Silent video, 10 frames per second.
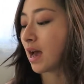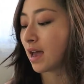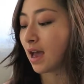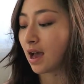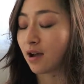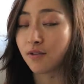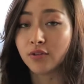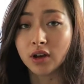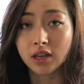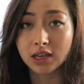I
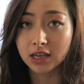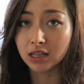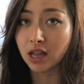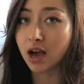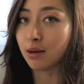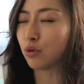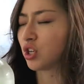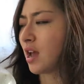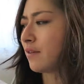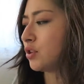have key lime,
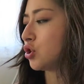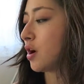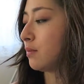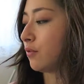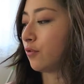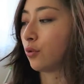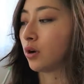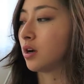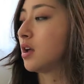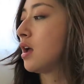which I haven't tried
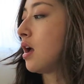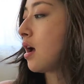before.